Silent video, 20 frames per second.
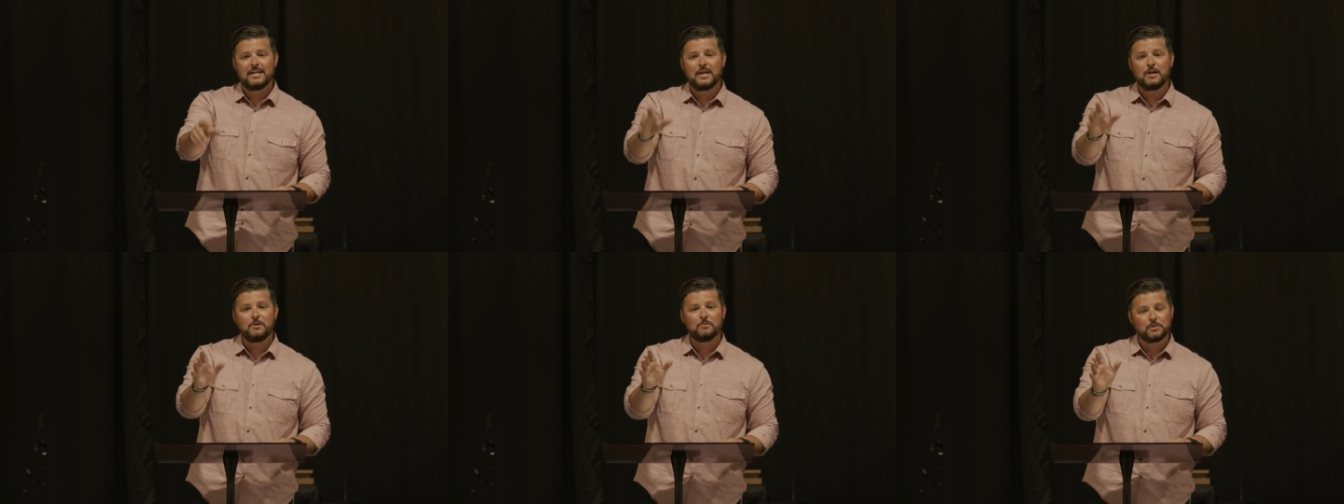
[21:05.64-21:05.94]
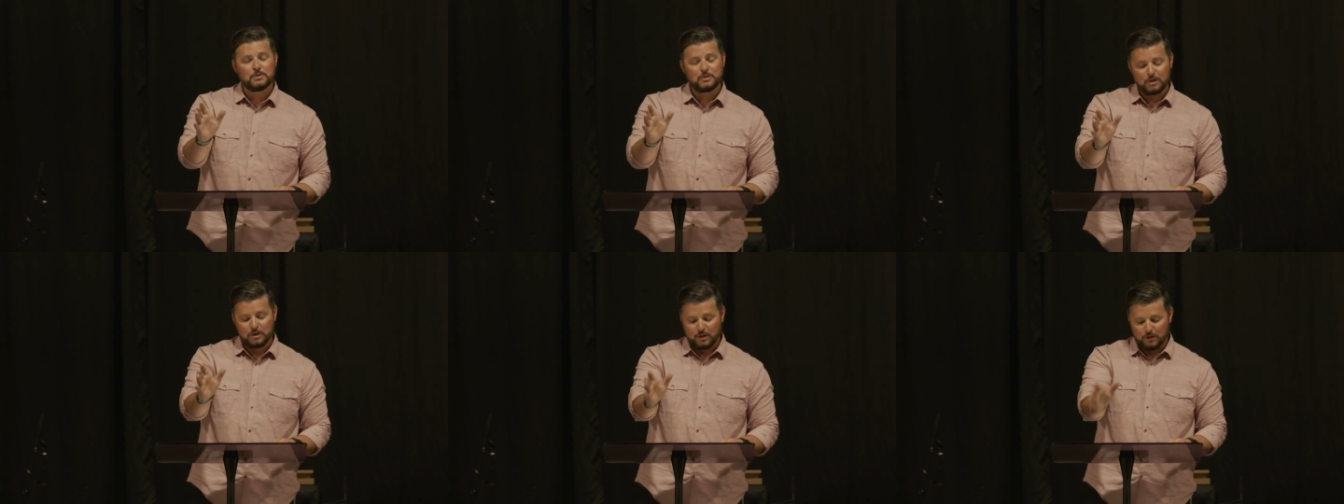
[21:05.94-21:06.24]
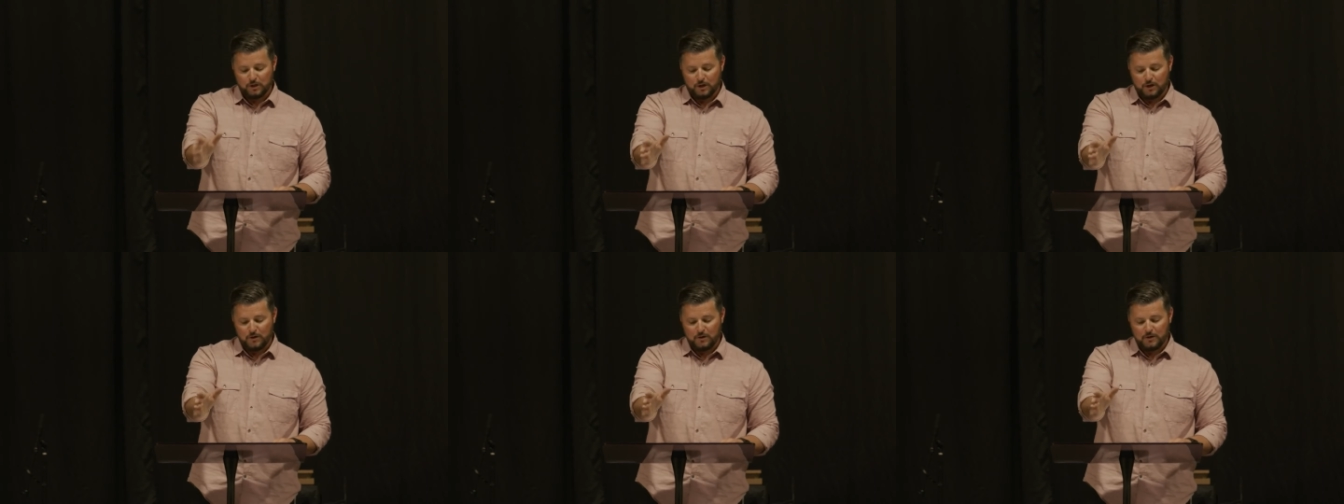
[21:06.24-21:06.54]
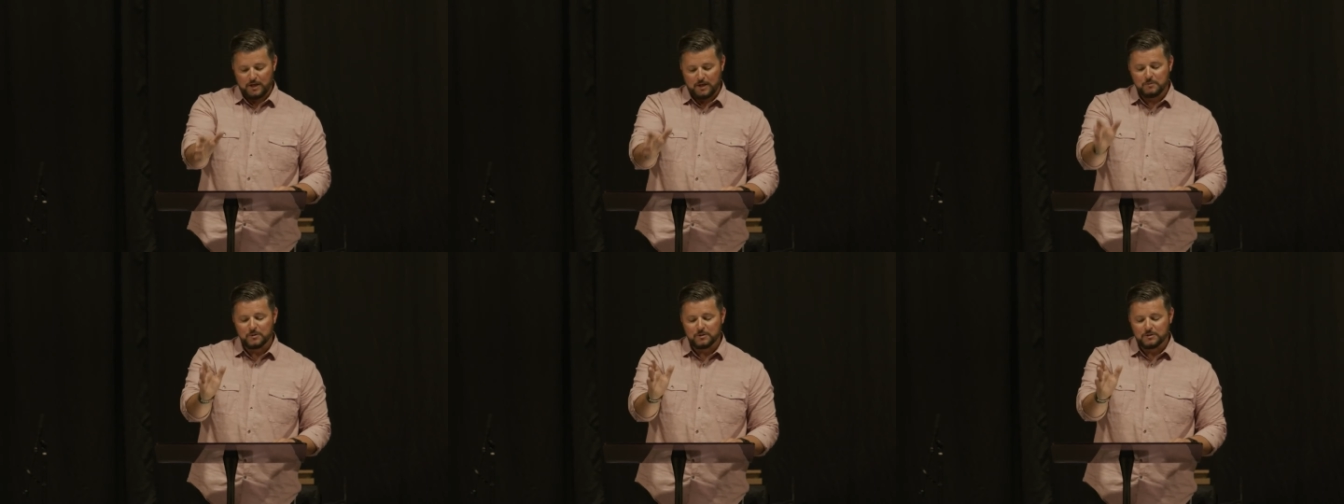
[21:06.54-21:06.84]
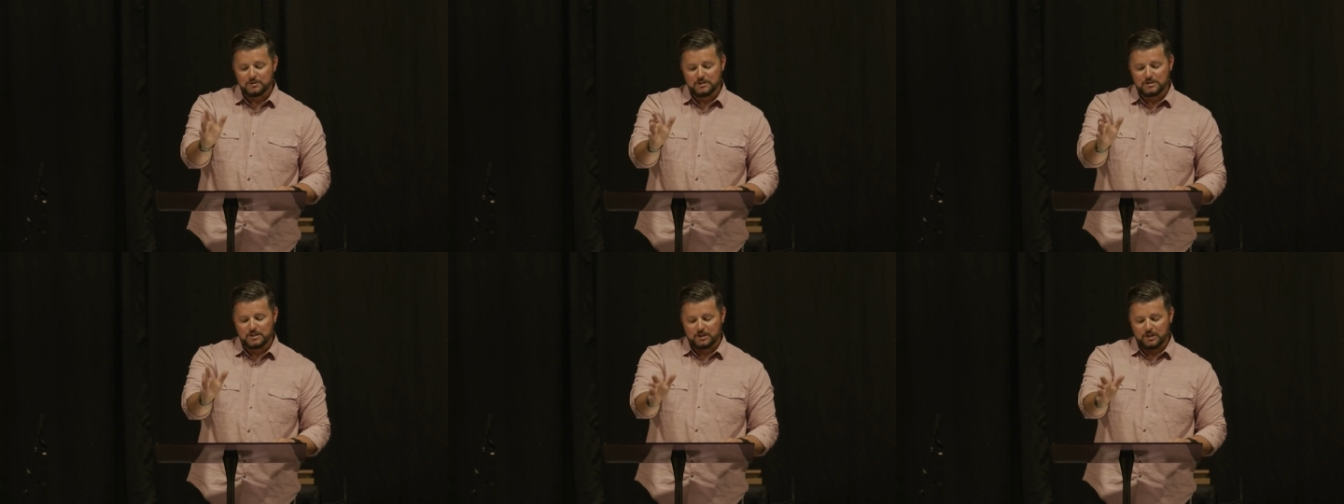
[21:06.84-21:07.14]
and he will, declo- he
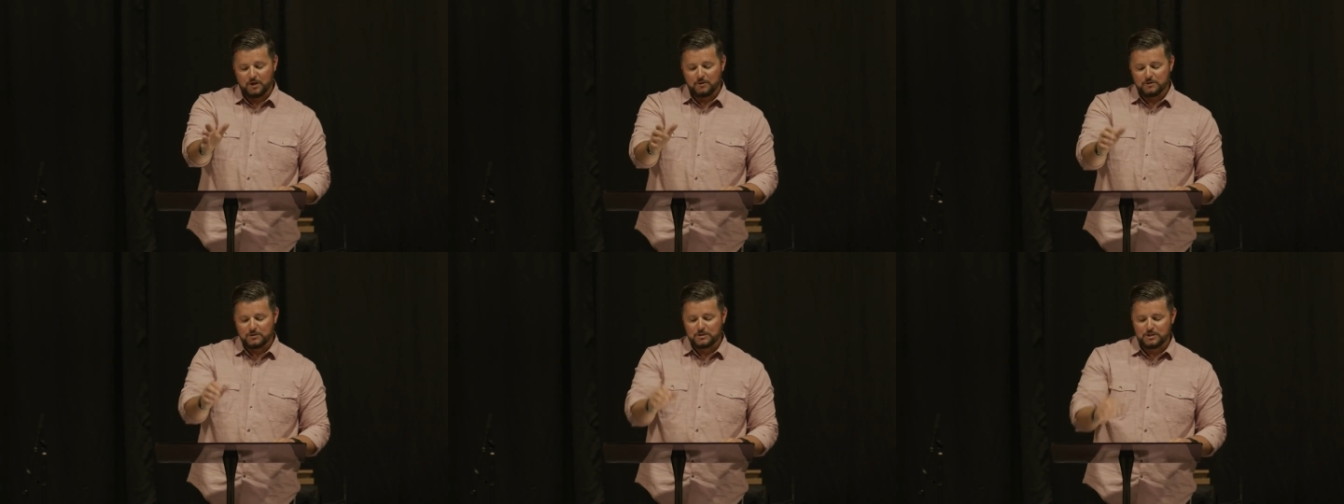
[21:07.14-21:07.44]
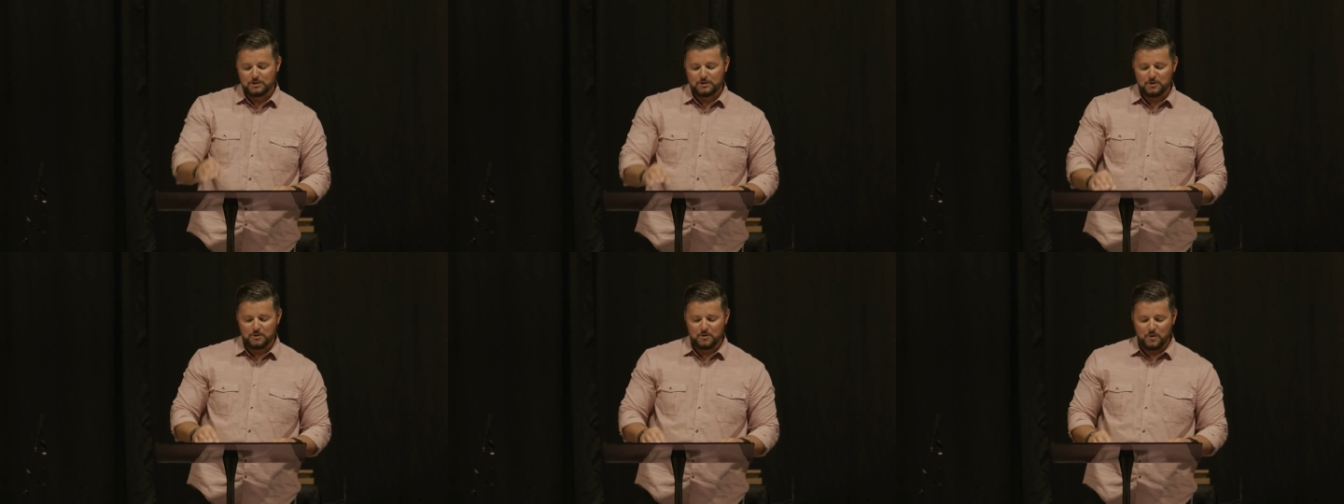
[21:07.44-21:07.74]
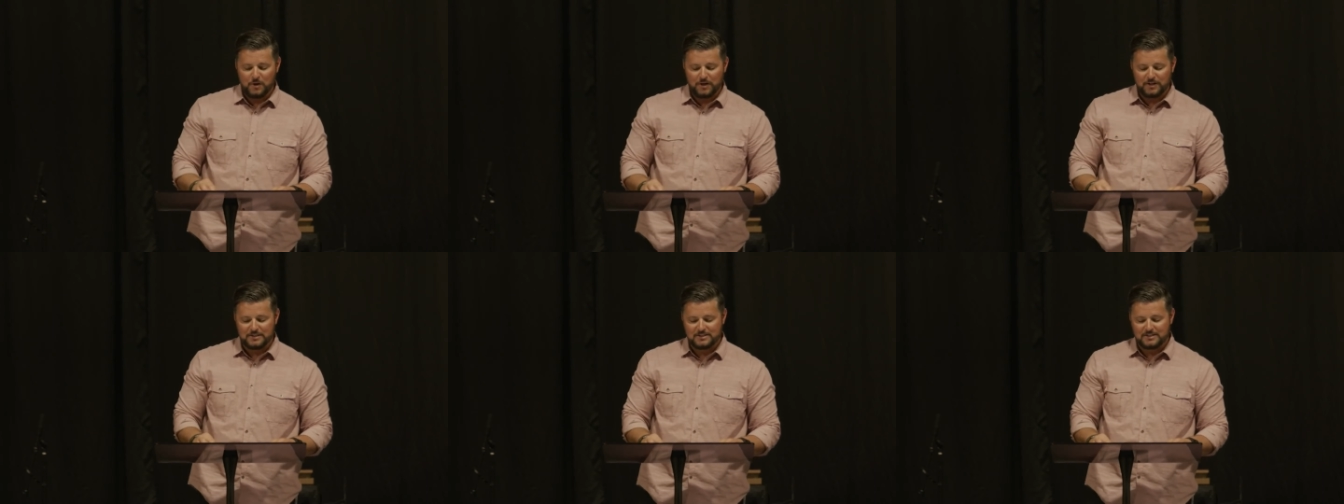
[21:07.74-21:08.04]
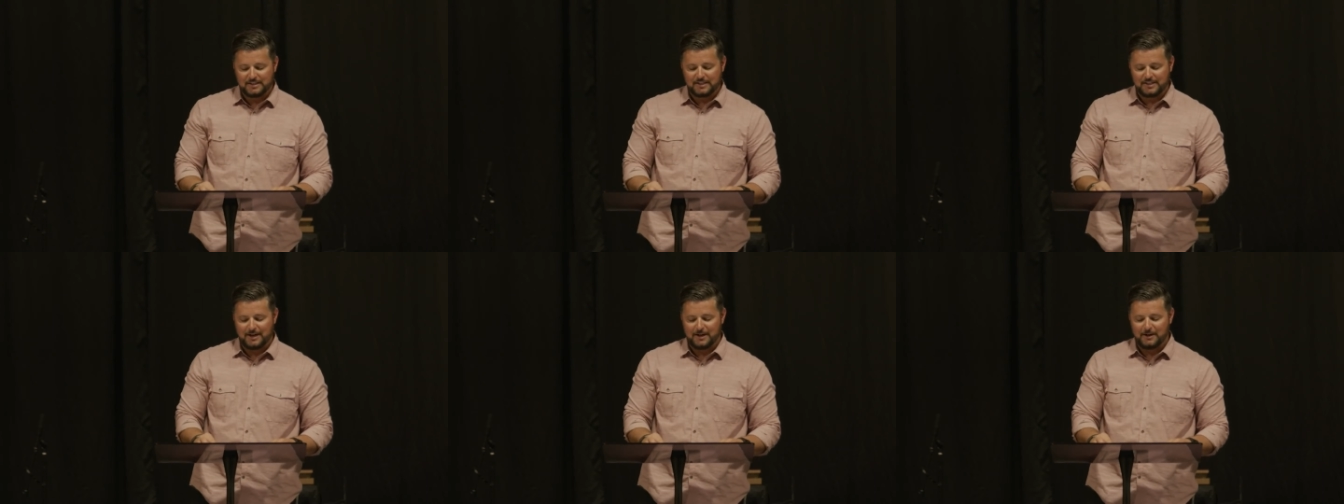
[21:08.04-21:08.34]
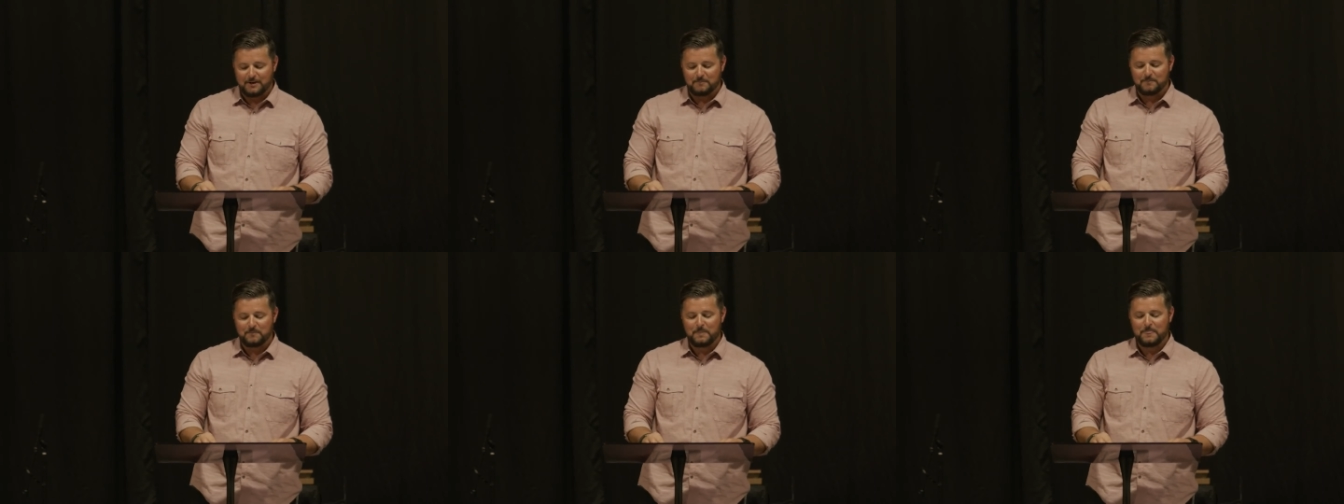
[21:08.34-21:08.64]
will disclose to you what is to
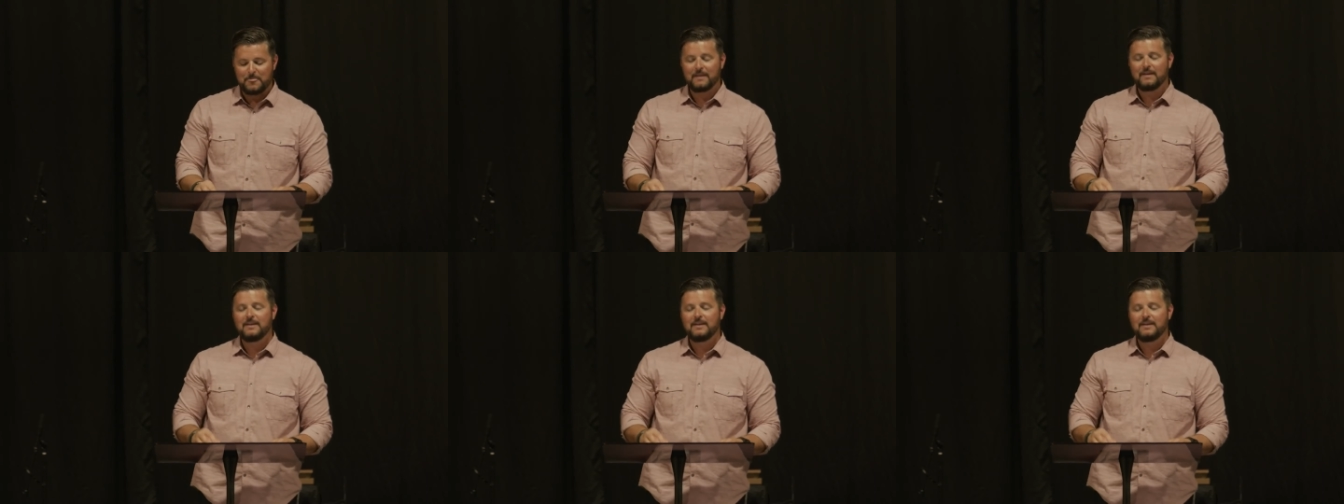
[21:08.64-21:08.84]
come.